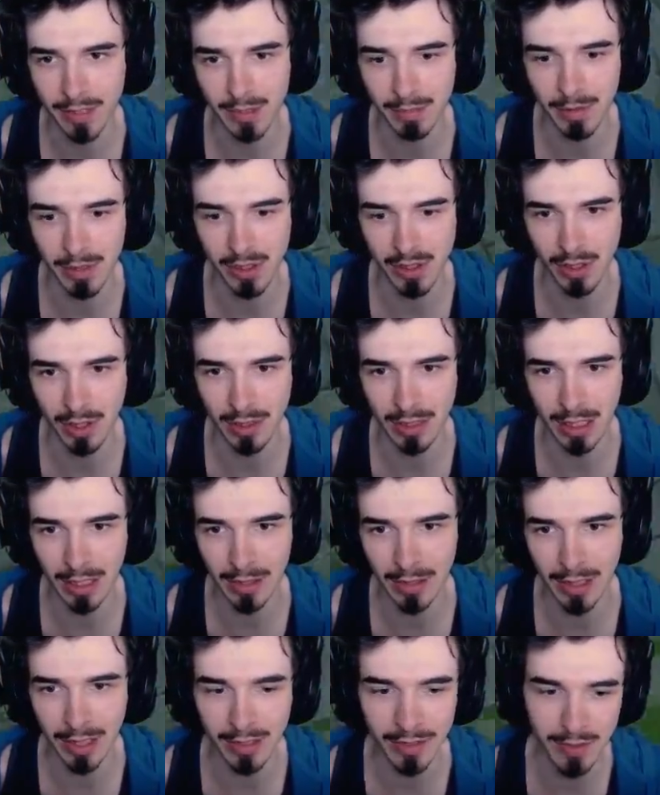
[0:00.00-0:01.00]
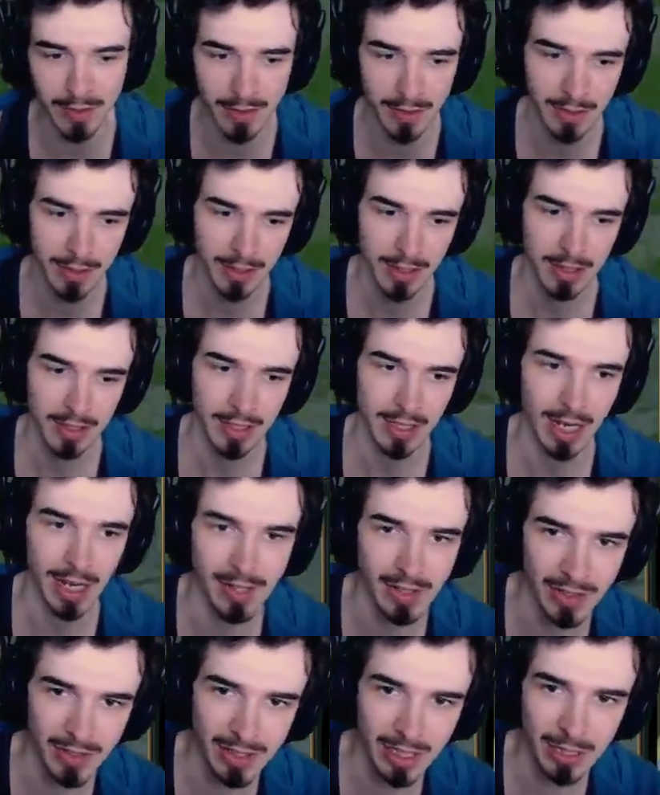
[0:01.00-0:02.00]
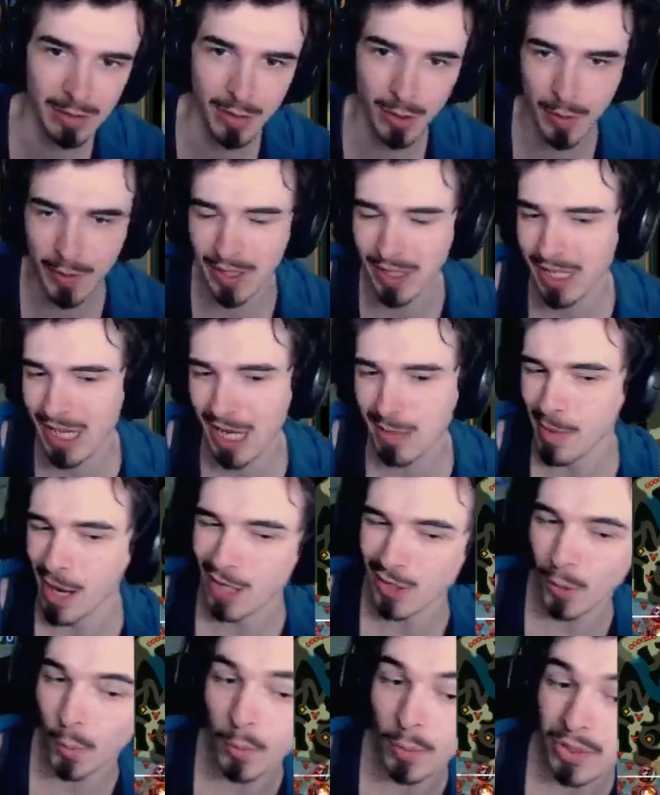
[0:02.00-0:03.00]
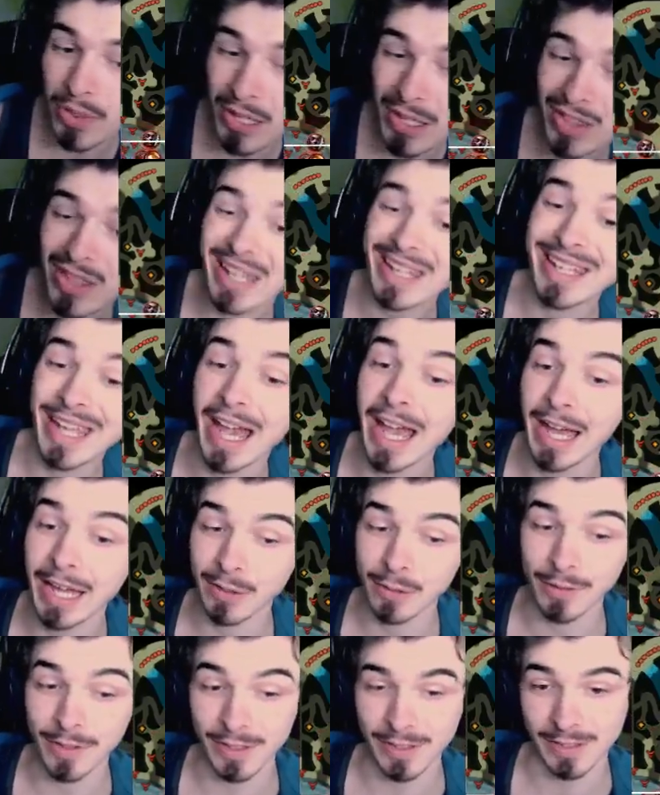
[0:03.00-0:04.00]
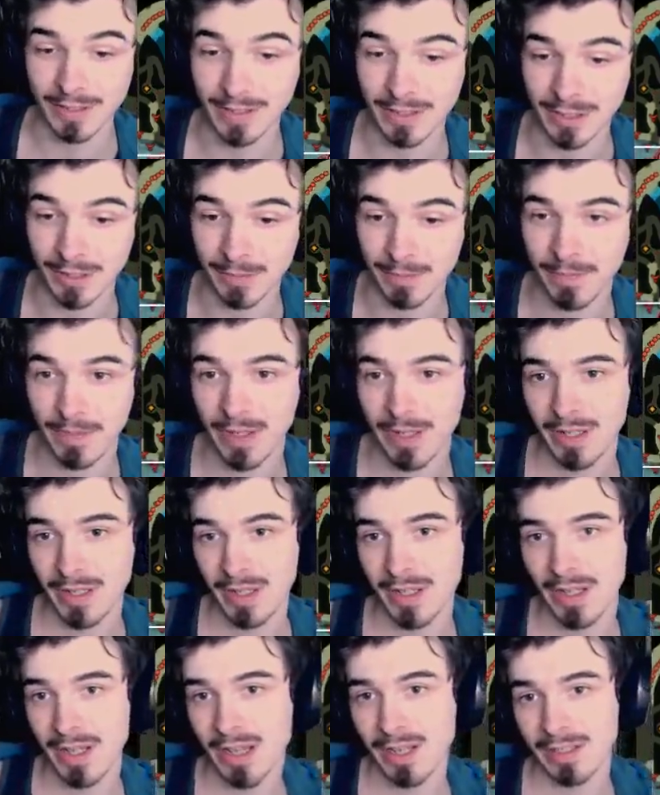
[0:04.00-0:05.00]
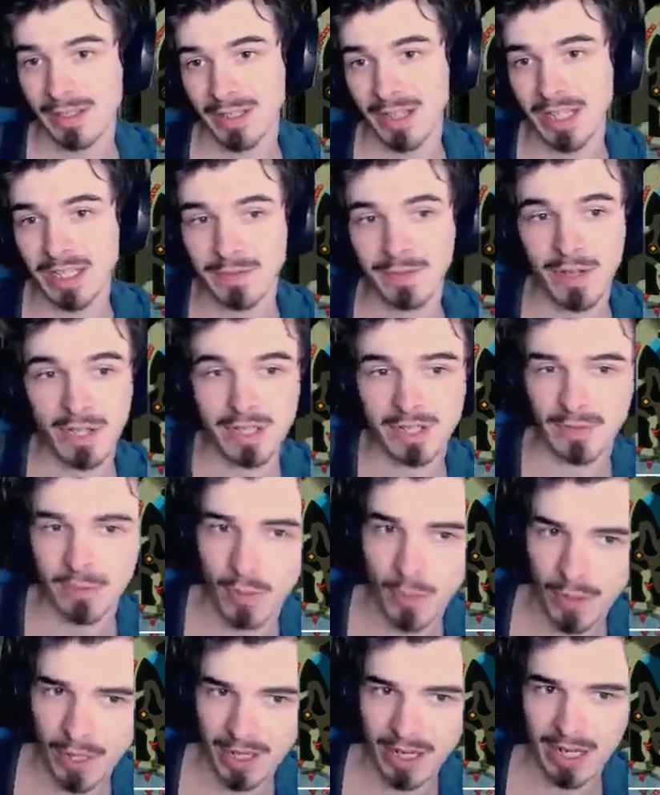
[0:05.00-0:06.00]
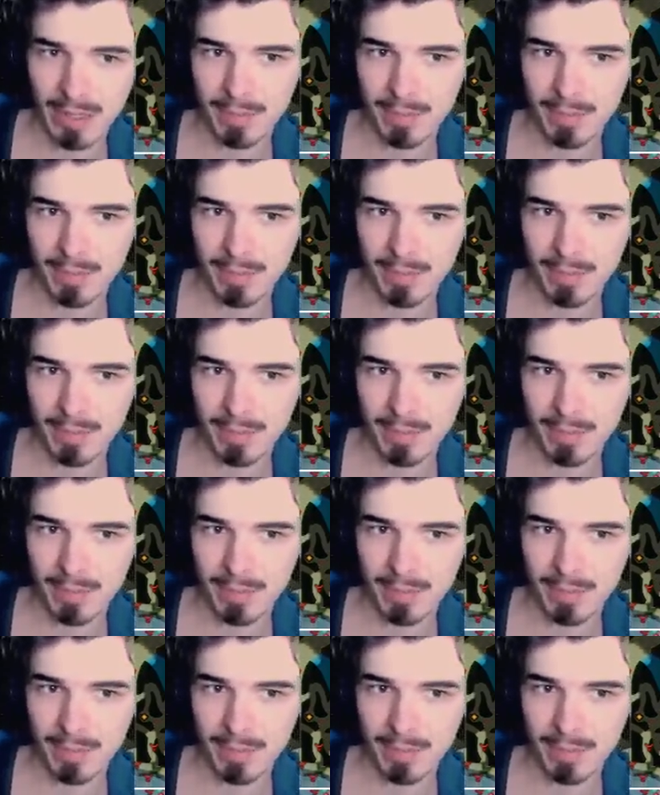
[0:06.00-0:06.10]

been shut down, lads. Is his team going to win the game? I don't think they can, honestly. So let's fast forward here